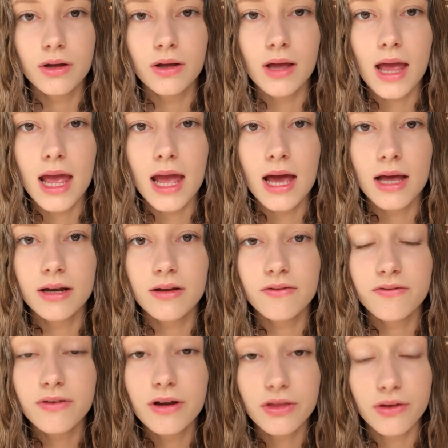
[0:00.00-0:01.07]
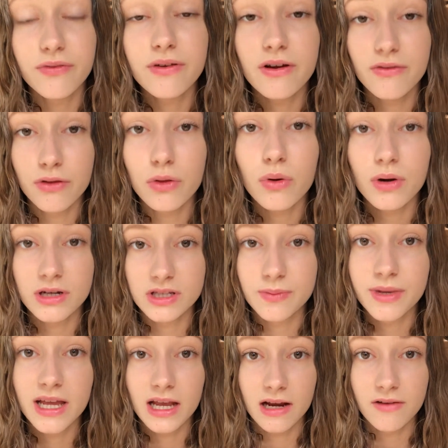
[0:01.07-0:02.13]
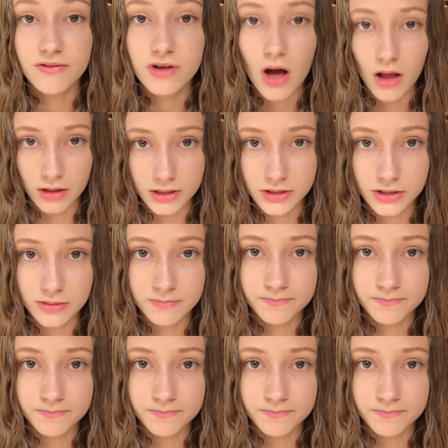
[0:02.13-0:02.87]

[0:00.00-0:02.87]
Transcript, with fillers: And fear, the fear of the Lord is the beginning of knowledge.